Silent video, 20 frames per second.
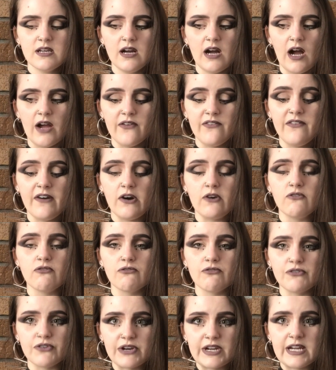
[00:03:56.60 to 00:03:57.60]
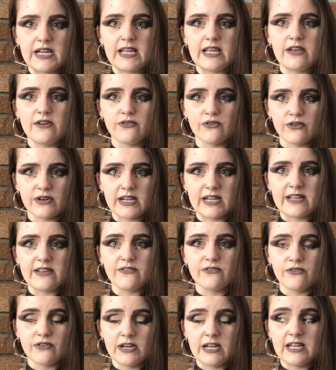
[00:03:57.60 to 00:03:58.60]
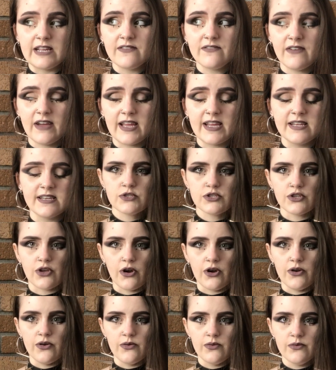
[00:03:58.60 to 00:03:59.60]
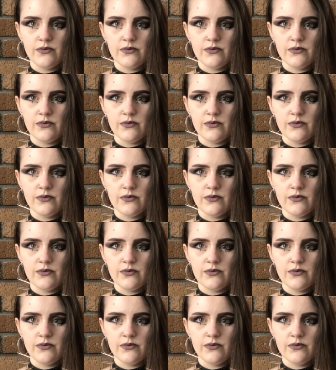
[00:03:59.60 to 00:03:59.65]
felt really, really, really faint. So